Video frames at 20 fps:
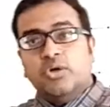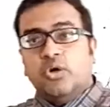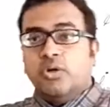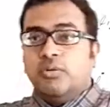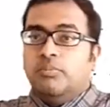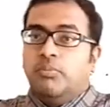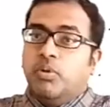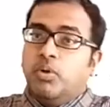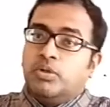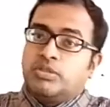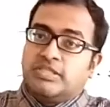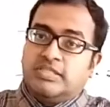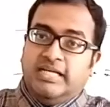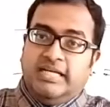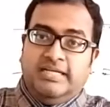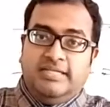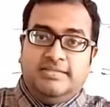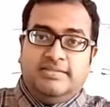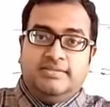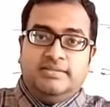on both
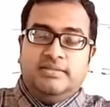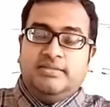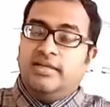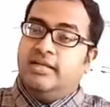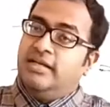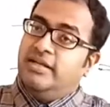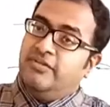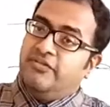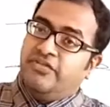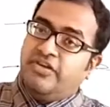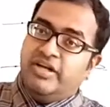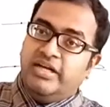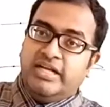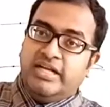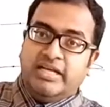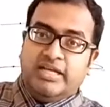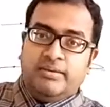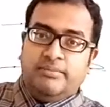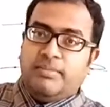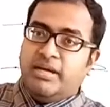sides till
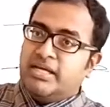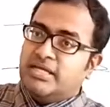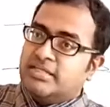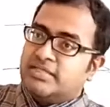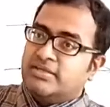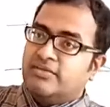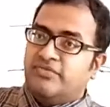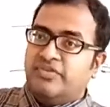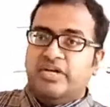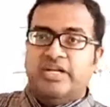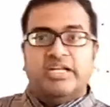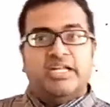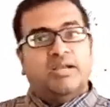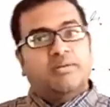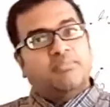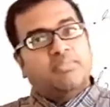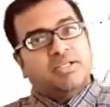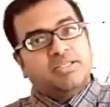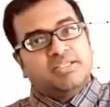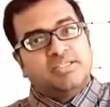infinity, minus infinity
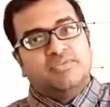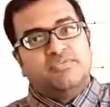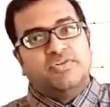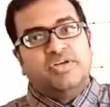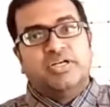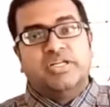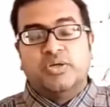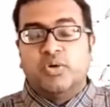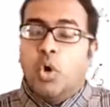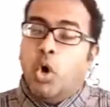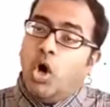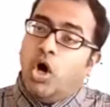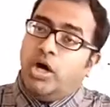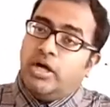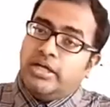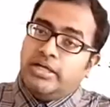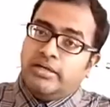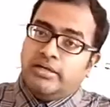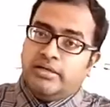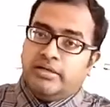and plus infinity, go
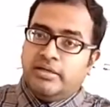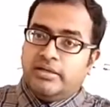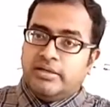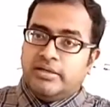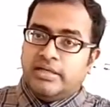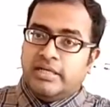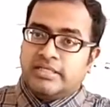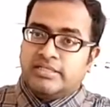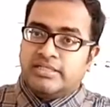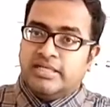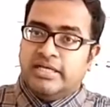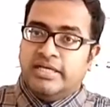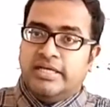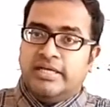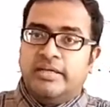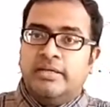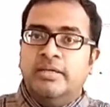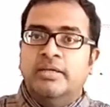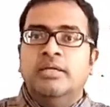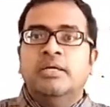on
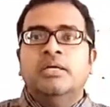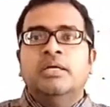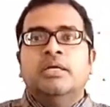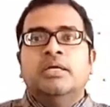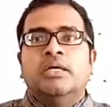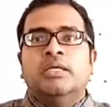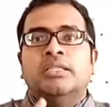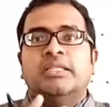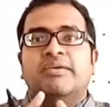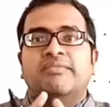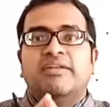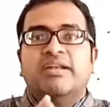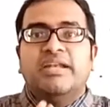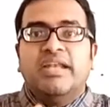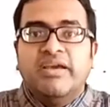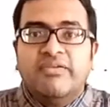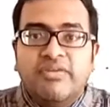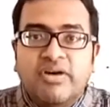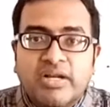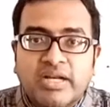extending, they will
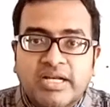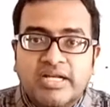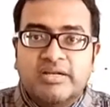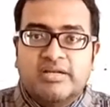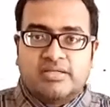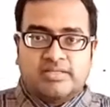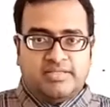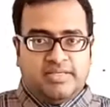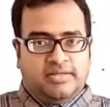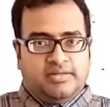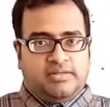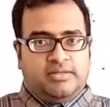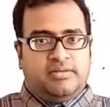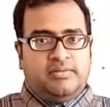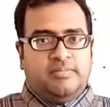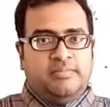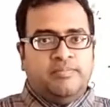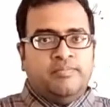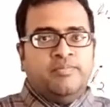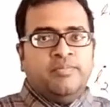never intersect.
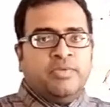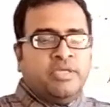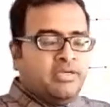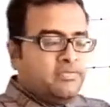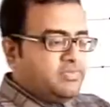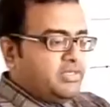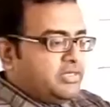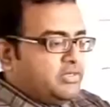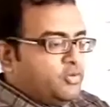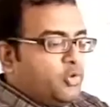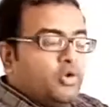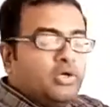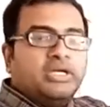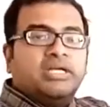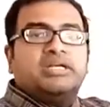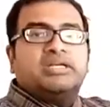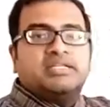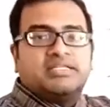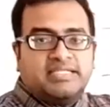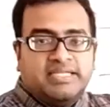If they don't
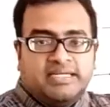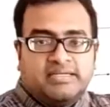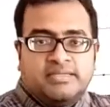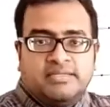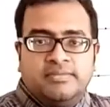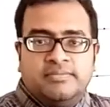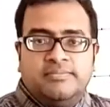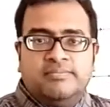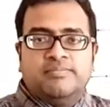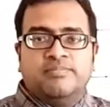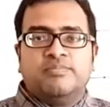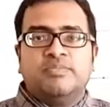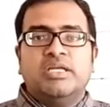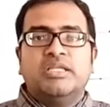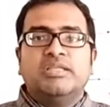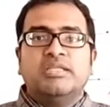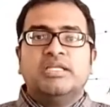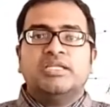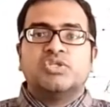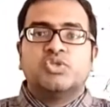intersect,
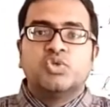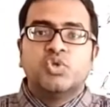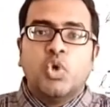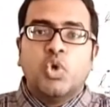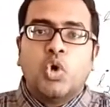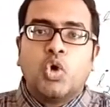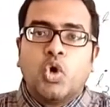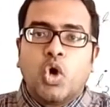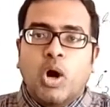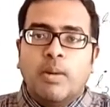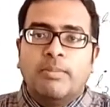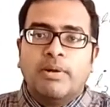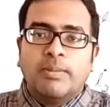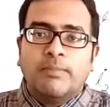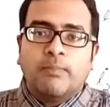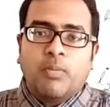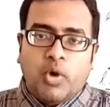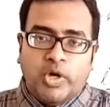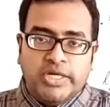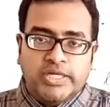then there is no common
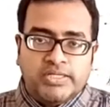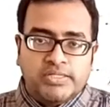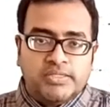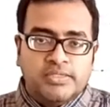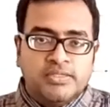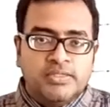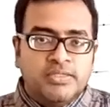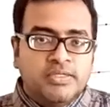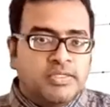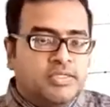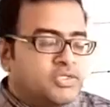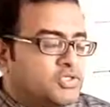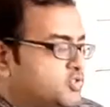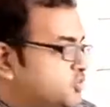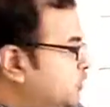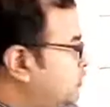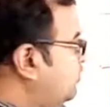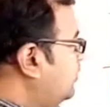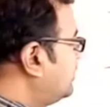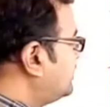point.
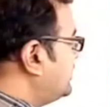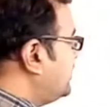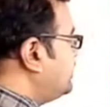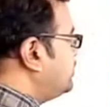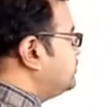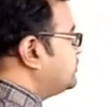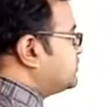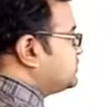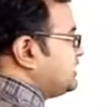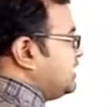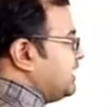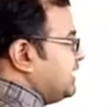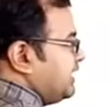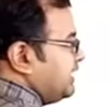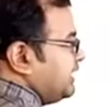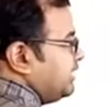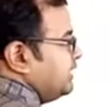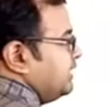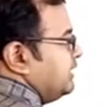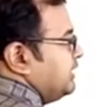So what can you say?
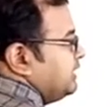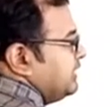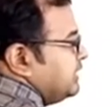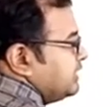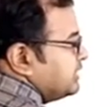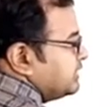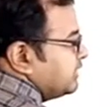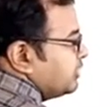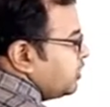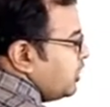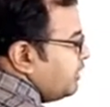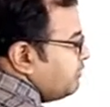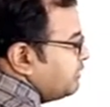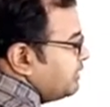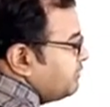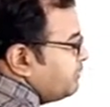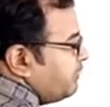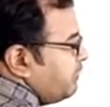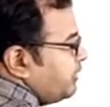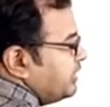The
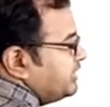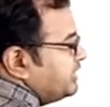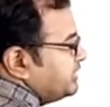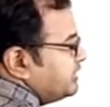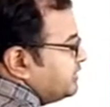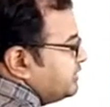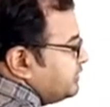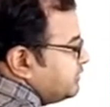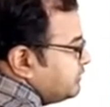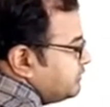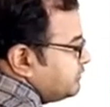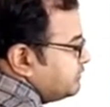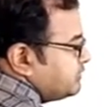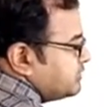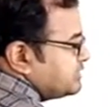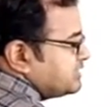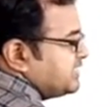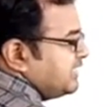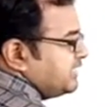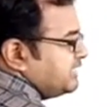common point
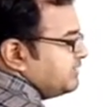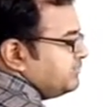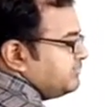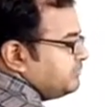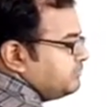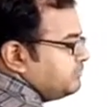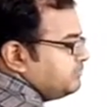set,